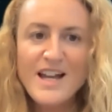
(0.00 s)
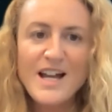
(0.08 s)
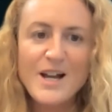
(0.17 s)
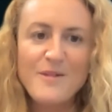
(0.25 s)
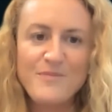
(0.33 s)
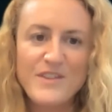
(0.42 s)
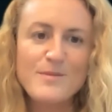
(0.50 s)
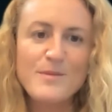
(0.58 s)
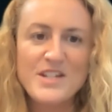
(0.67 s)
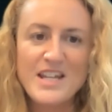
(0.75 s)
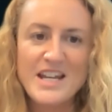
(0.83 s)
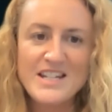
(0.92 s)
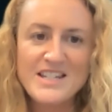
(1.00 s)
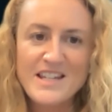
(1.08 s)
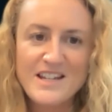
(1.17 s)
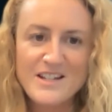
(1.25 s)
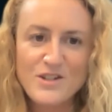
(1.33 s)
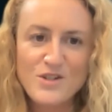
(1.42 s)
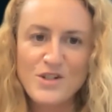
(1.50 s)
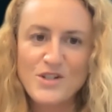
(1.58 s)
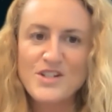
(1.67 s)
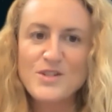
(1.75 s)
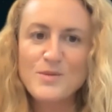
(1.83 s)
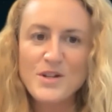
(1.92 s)
As much as I hate to say it, as a
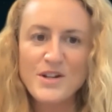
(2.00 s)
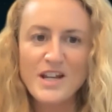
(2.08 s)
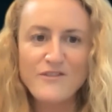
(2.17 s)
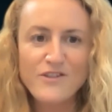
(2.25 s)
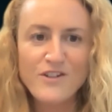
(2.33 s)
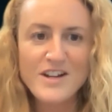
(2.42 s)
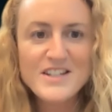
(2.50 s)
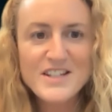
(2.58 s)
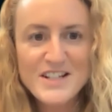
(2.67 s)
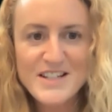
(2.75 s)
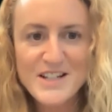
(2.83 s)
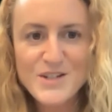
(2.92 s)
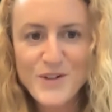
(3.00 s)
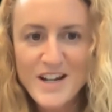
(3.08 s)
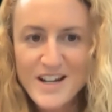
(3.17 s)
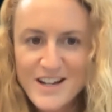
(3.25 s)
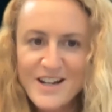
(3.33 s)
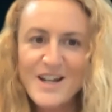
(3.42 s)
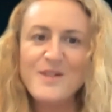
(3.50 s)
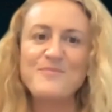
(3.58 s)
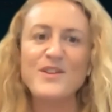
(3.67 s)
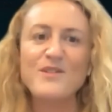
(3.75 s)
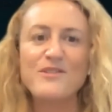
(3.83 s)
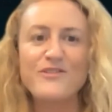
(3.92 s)
geologist, we don't have a great success rate
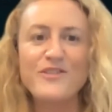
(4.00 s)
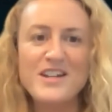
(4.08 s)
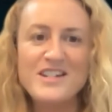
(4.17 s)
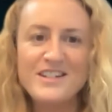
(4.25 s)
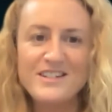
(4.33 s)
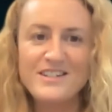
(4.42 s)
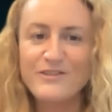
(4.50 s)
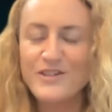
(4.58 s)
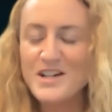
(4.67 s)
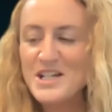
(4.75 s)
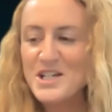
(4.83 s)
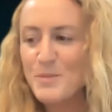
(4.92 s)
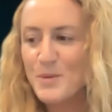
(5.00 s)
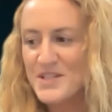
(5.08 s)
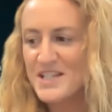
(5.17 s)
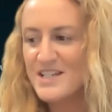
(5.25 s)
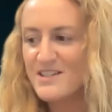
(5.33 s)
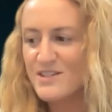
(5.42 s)
with finding deposits.